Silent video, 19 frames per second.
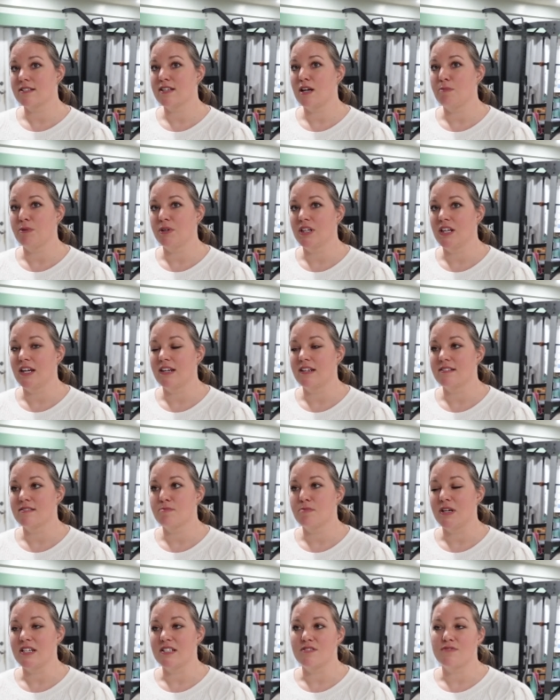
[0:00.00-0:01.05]
couple days,
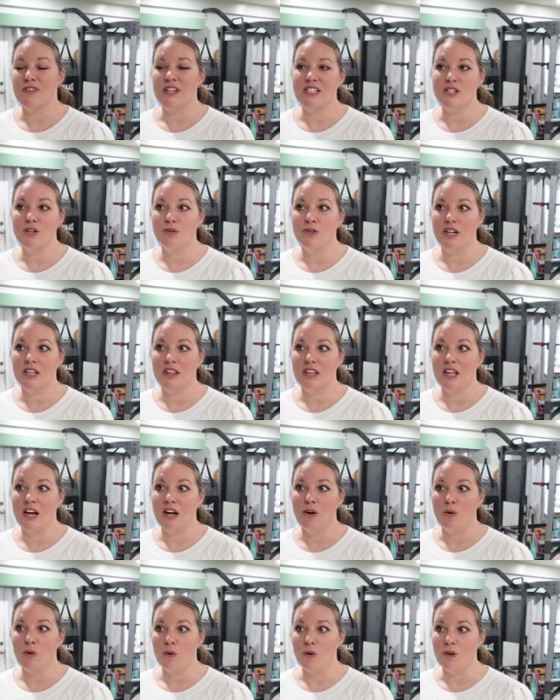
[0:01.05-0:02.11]
because if I don't get
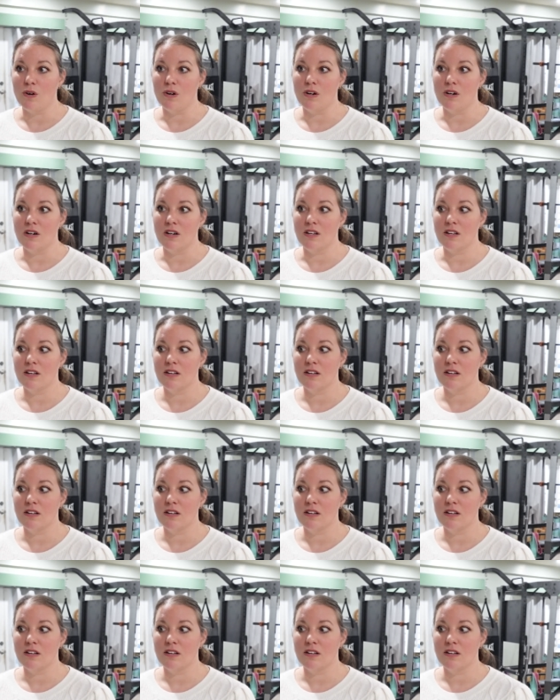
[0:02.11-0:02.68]
that ordered